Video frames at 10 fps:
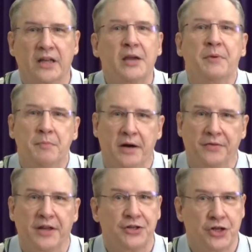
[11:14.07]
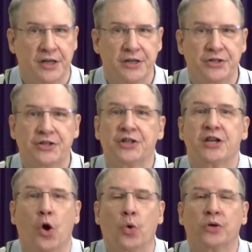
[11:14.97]
Keep in mind that Chinese is
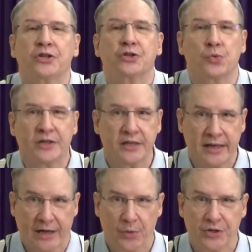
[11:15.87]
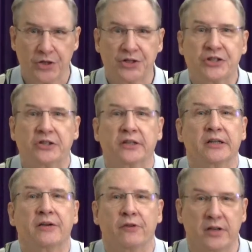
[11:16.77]
the oldest written language still
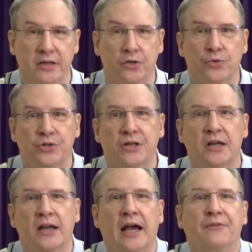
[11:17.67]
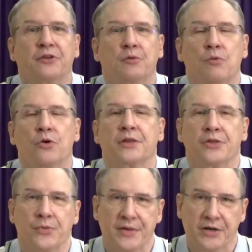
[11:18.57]
in everyday use after more than
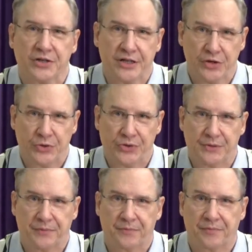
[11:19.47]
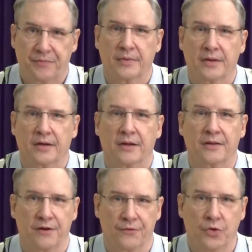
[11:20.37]
3,000 years.
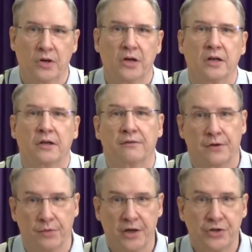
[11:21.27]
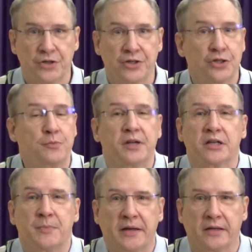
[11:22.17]
Therefore, variation is to be
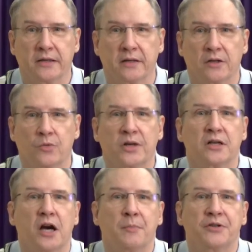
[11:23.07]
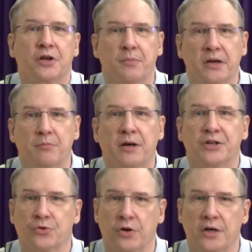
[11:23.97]
expected when copies are made by
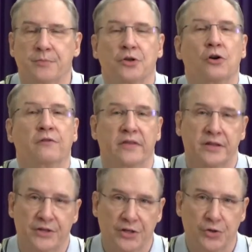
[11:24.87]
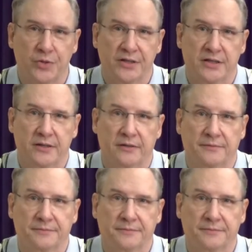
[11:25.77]
scribes over the centuries.